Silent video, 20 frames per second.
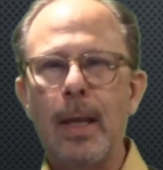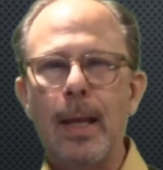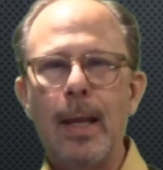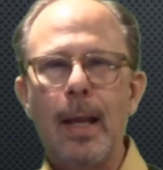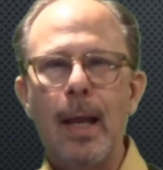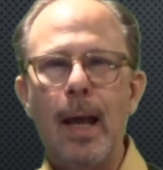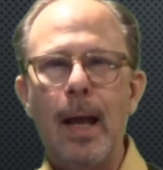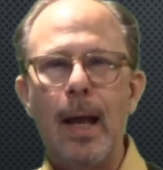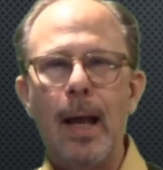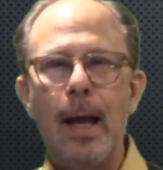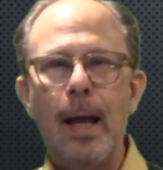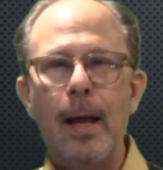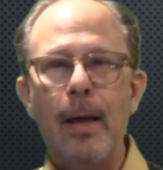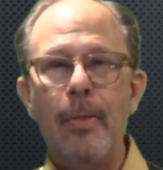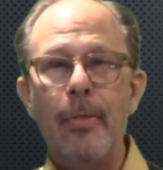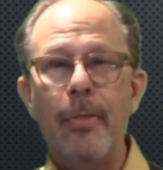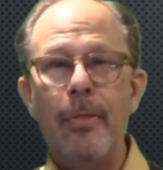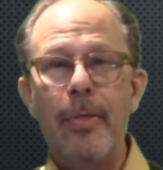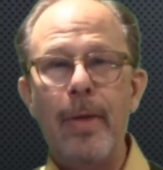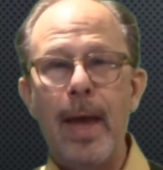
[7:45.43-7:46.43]

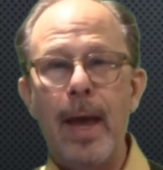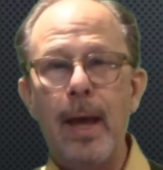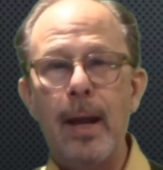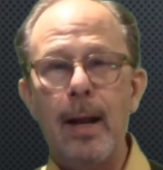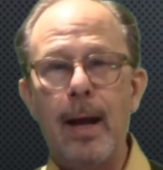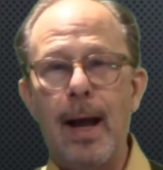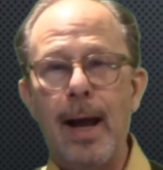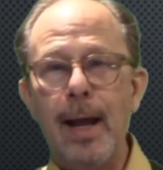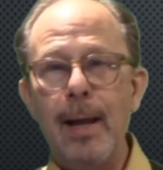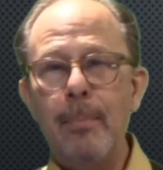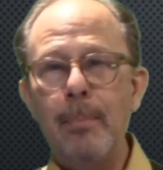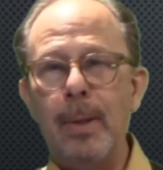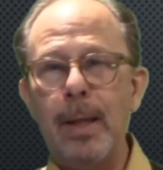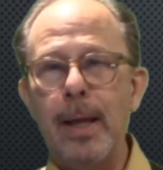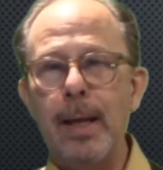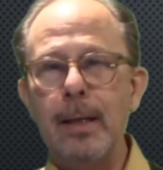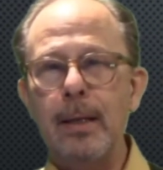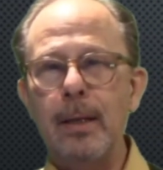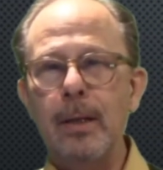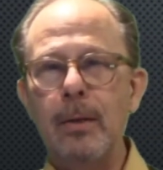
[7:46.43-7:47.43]
that I
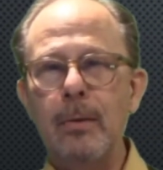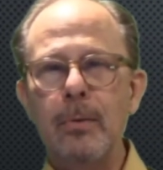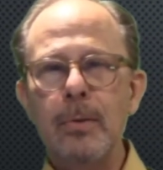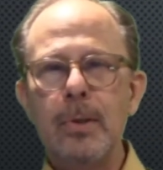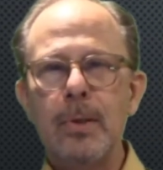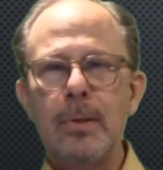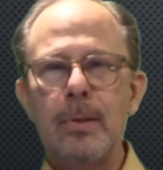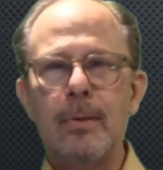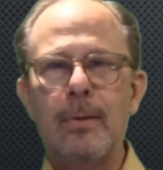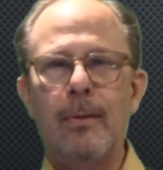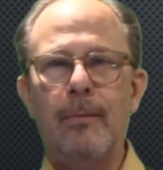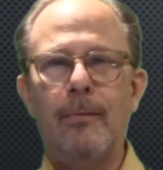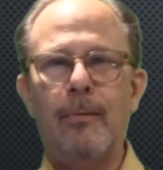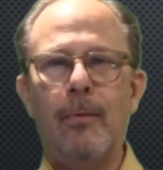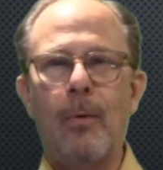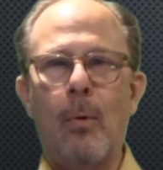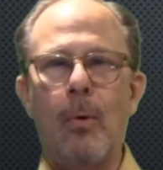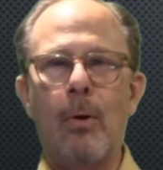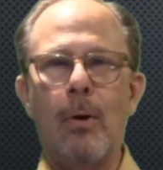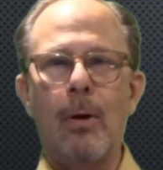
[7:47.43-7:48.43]
plan to use
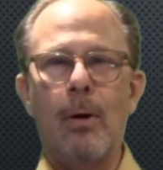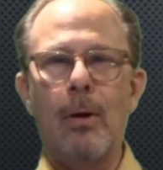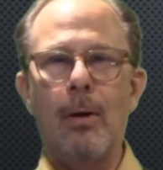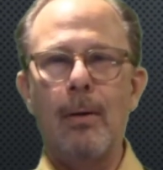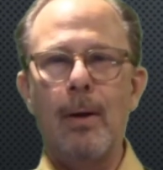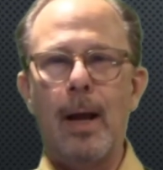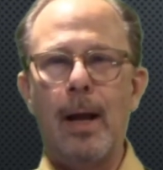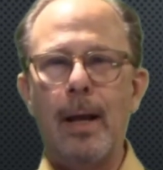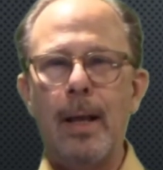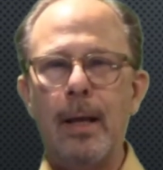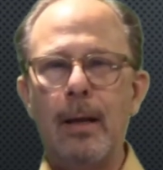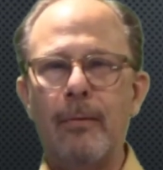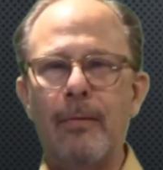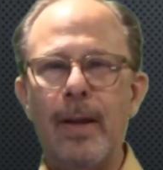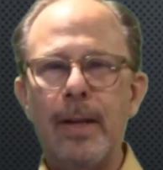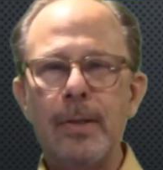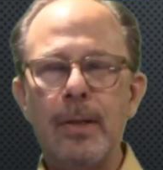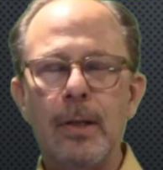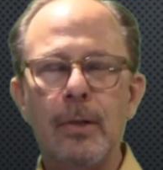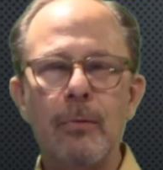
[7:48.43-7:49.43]
for
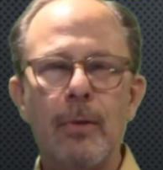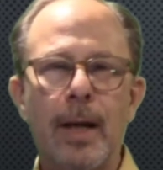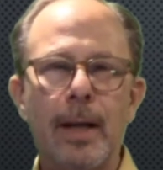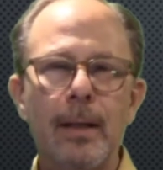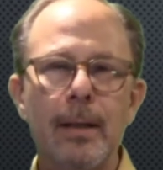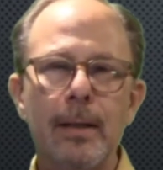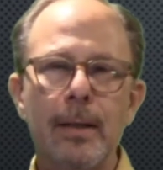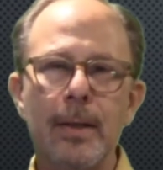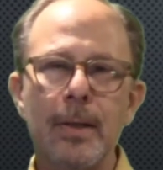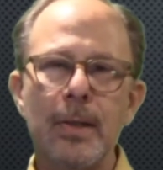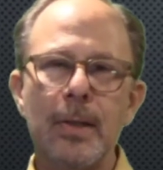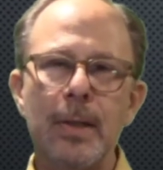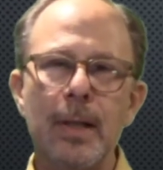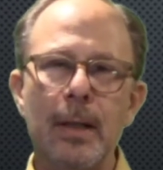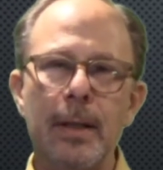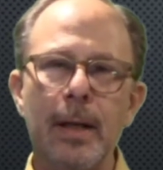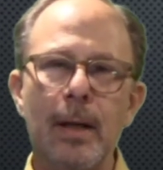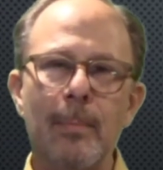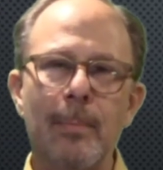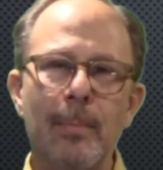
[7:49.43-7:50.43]
interfacing directly to
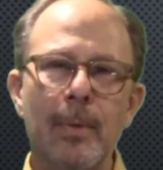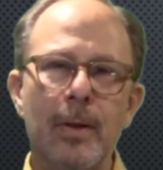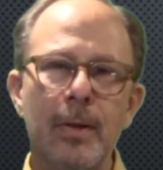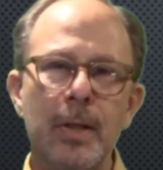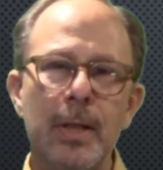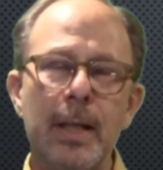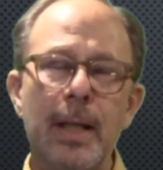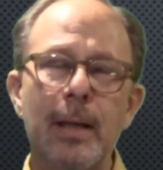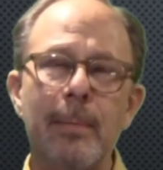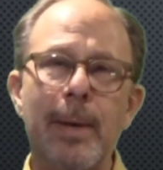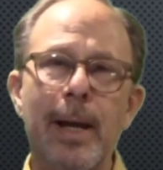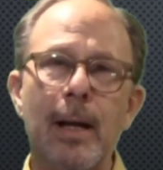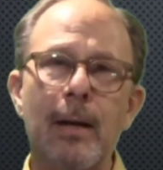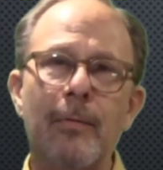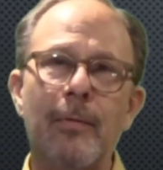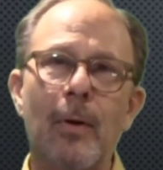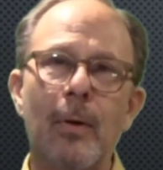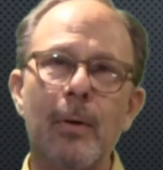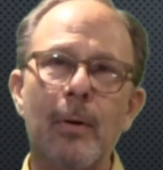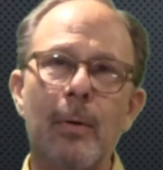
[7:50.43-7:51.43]
ceiling
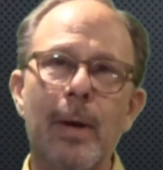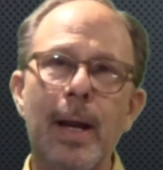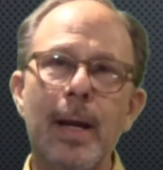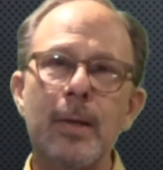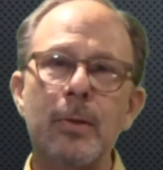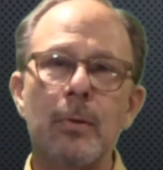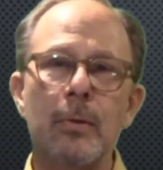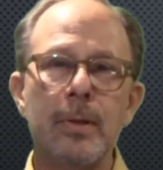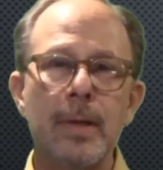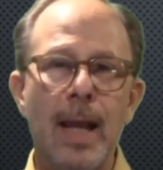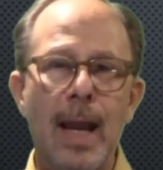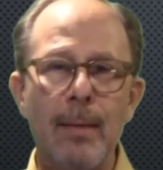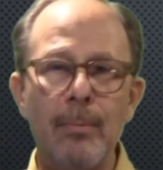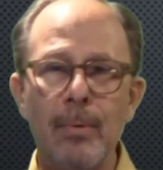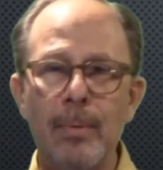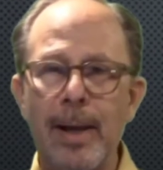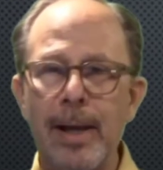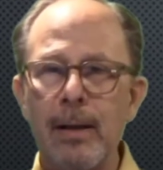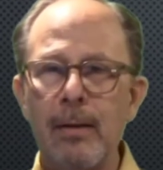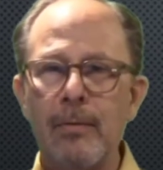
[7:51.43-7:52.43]
microphone arrays or table
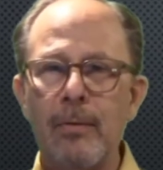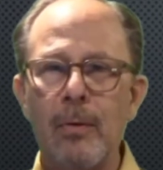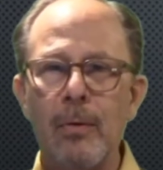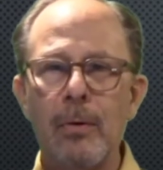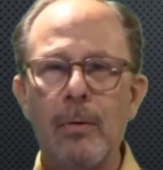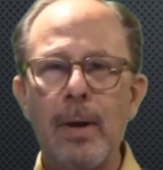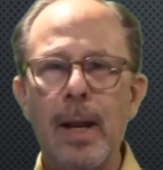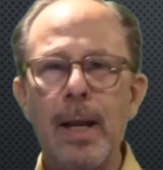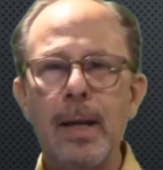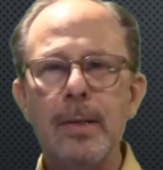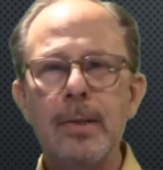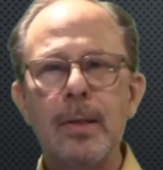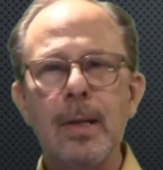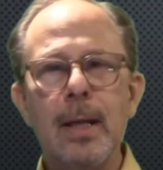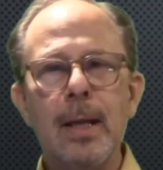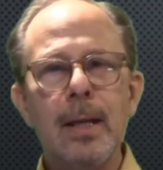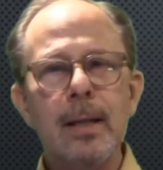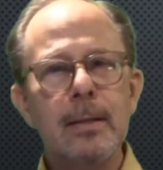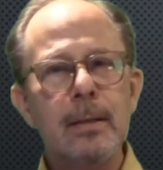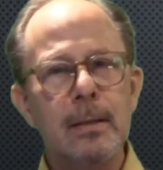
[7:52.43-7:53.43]
microphone arrays,
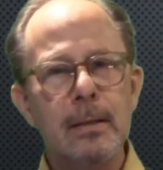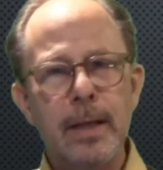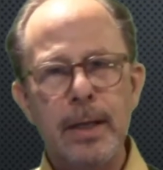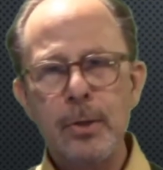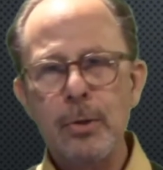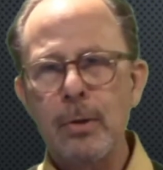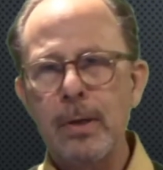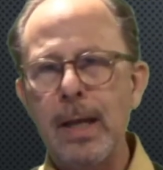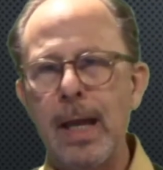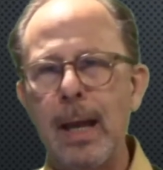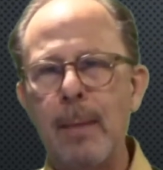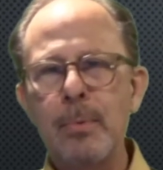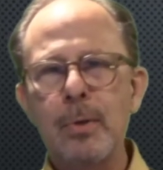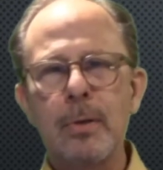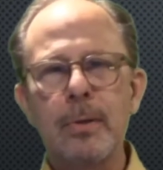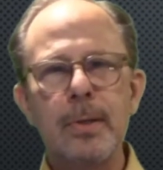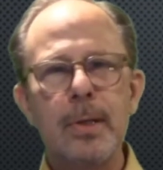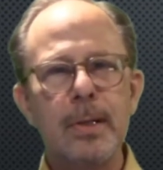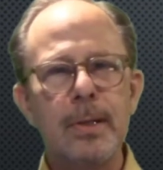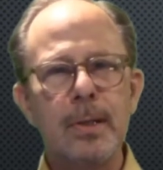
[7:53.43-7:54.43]
to lecture capture
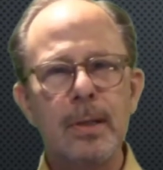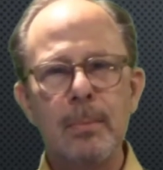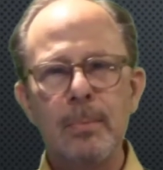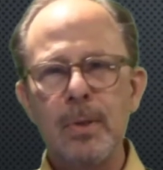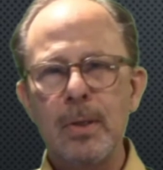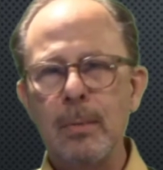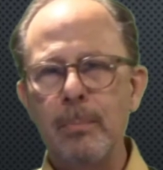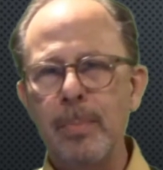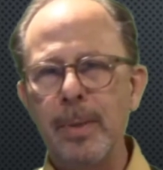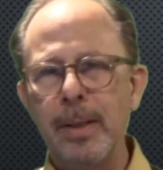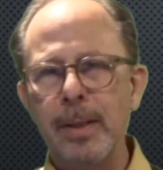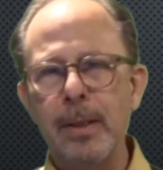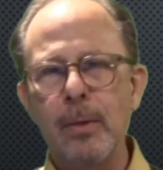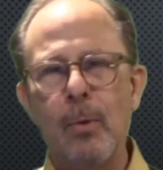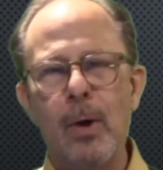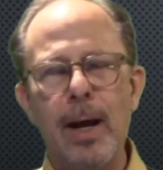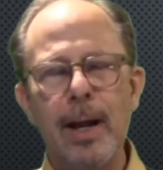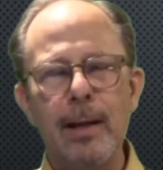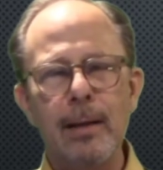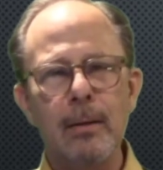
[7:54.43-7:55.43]
systems, to building
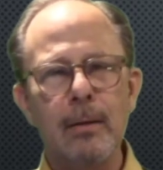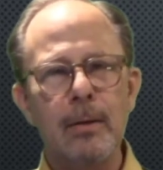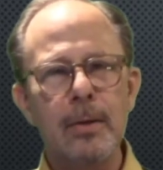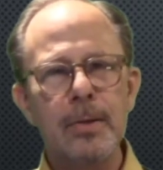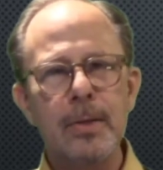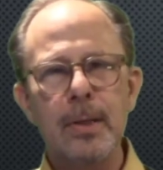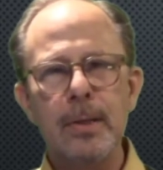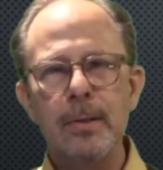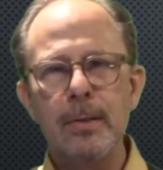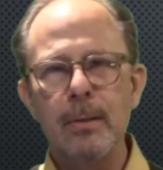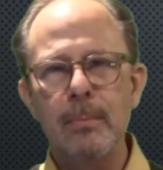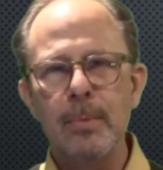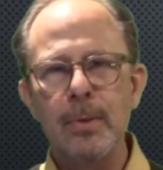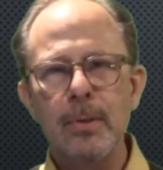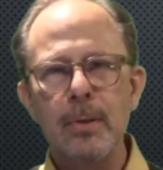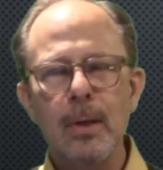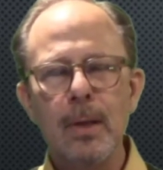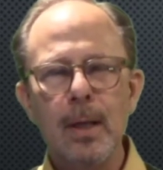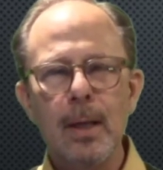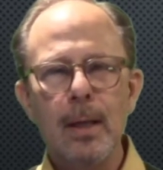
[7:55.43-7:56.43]
wide alert
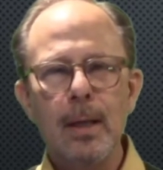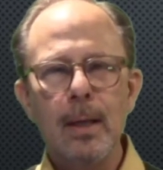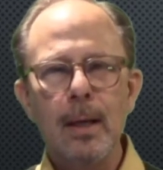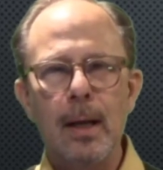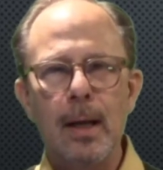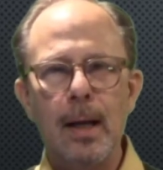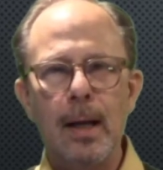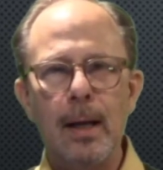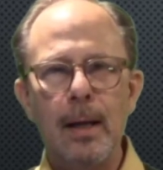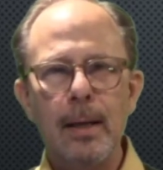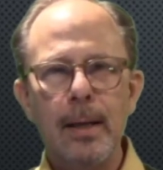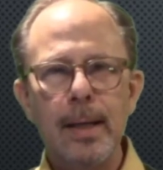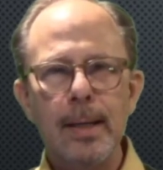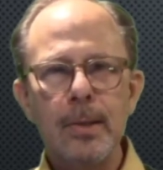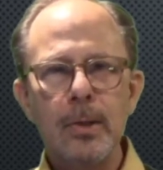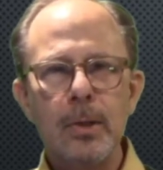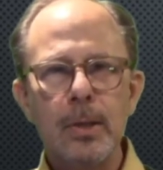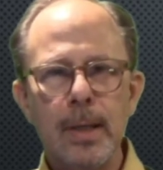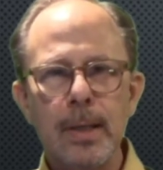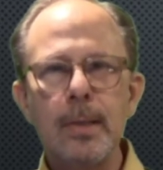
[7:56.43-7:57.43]
systems. It's
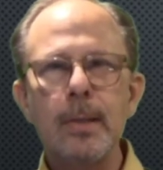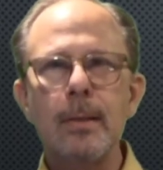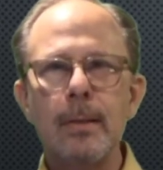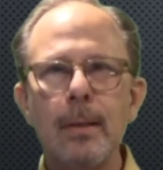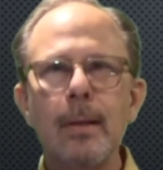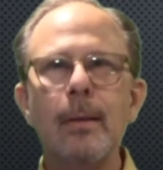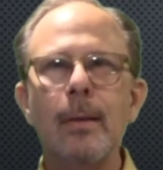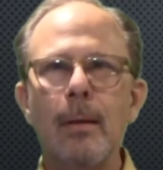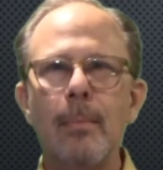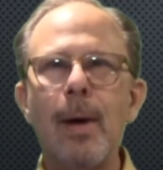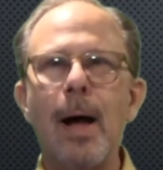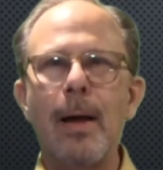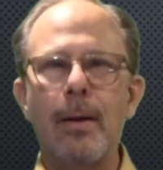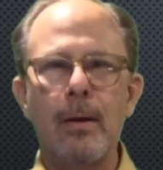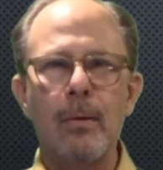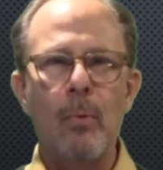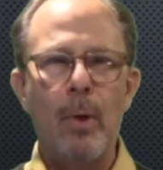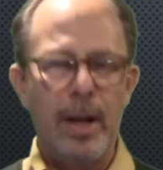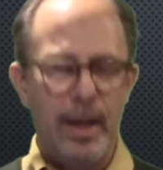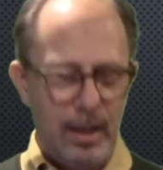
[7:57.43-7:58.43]
just the modern
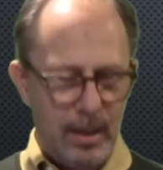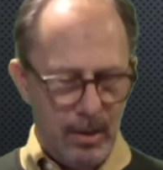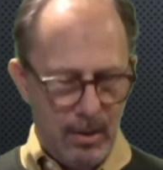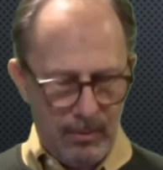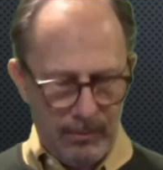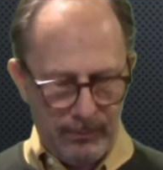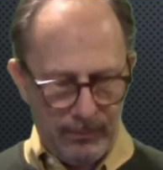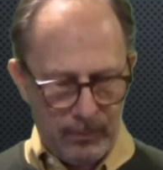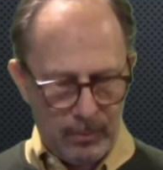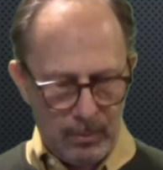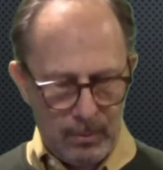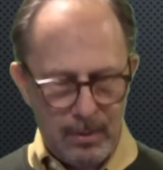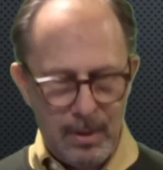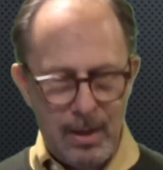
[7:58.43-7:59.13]
way to go for